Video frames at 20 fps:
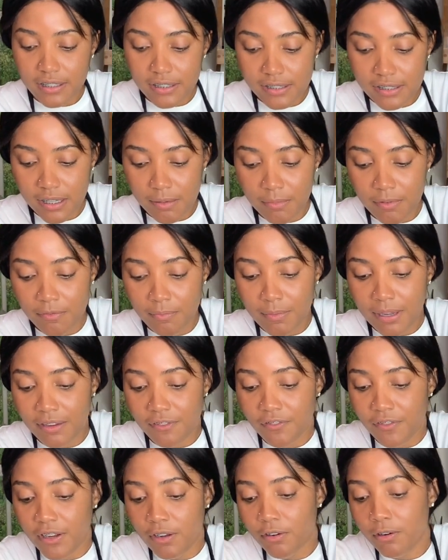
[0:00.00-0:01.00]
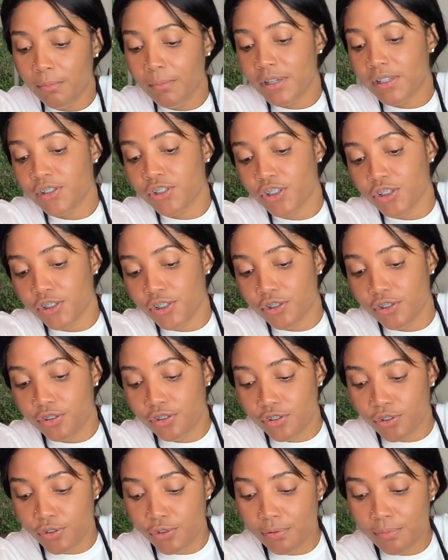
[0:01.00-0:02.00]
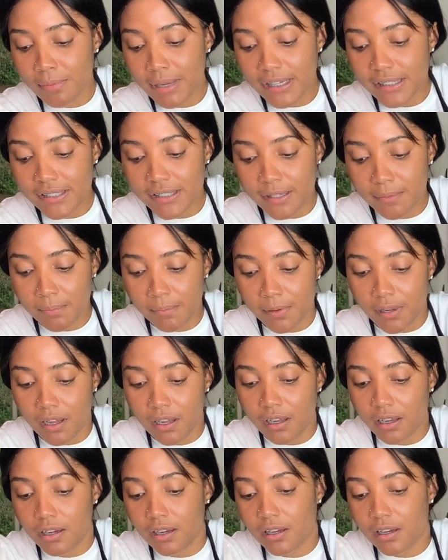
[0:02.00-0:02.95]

some of my flour mixture to my Ziploc.